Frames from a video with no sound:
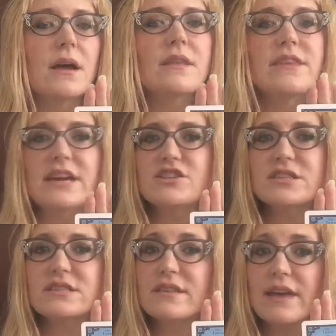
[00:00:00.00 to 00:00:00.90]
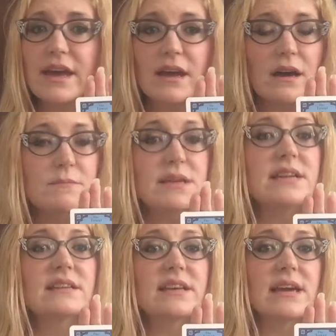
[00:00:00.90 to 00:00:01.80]
They just, they
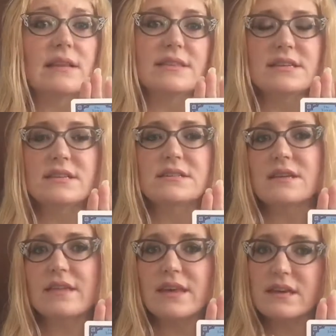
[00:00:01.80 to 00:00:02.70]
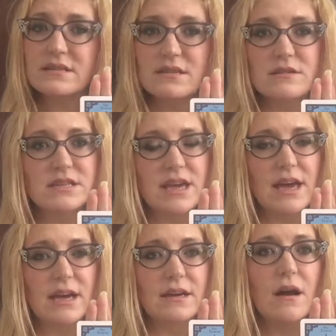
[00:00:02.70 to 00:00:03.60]
immediately get this, they
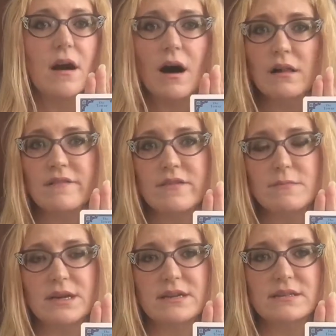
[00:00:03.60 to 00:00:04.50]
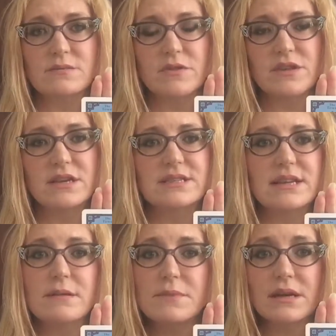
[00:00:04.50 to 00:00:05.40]
associate all of the meanings with this, and
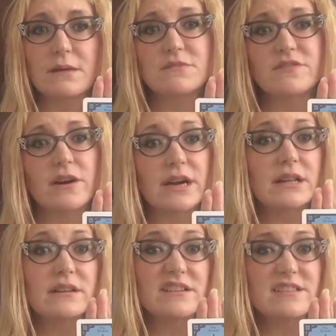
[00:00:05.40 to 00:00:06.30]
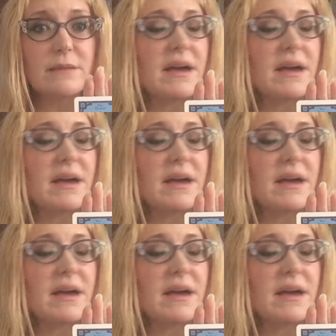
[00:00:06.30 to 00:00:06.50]
it becomes very clear to them.